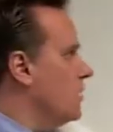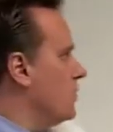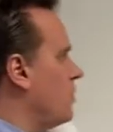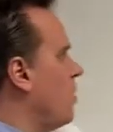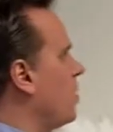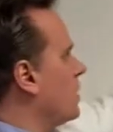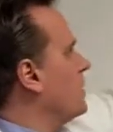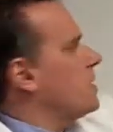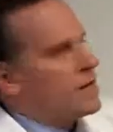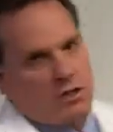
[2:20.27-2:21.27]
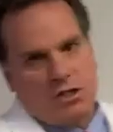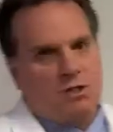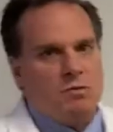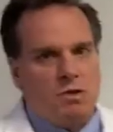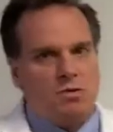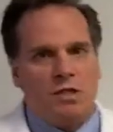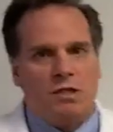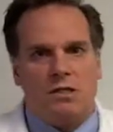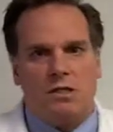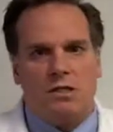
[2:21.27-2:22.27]
There are connections
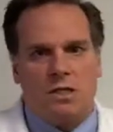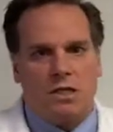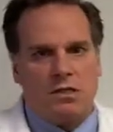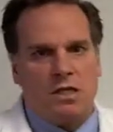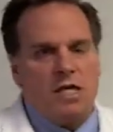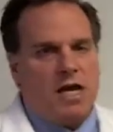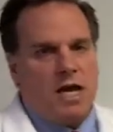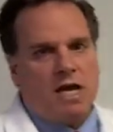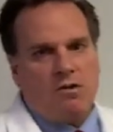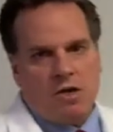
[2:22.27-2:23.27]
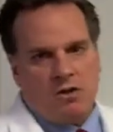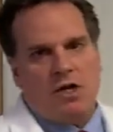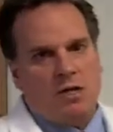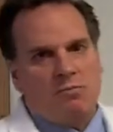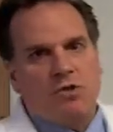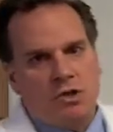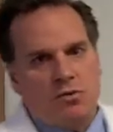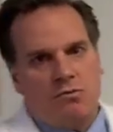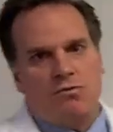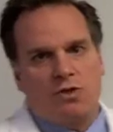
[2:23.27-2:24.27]
between these things, and I want to try to bring
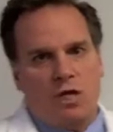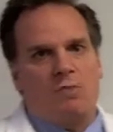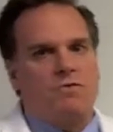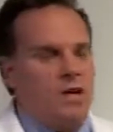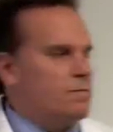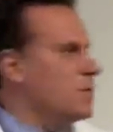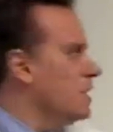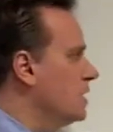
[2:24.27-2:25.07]
you through some of them.